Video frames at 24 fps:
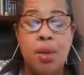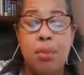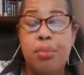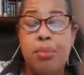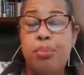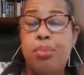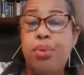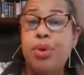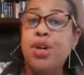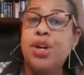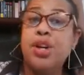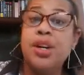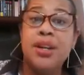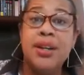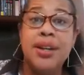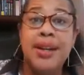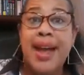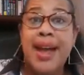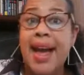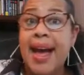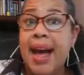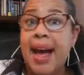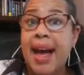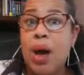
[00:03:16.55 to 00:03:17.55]
book
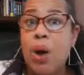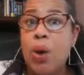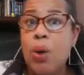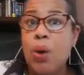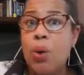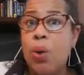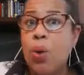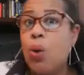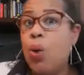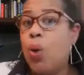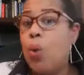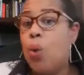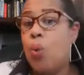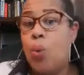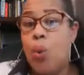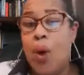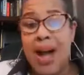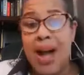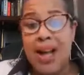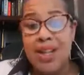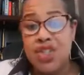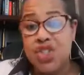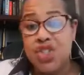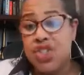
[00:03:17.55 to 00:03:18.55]
now or
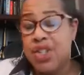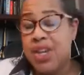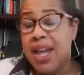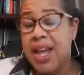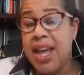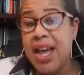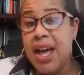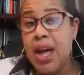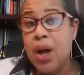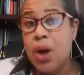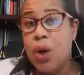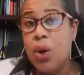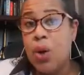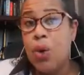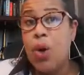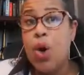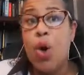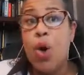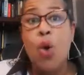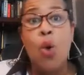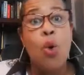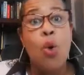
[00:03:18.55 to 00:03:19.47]
watch now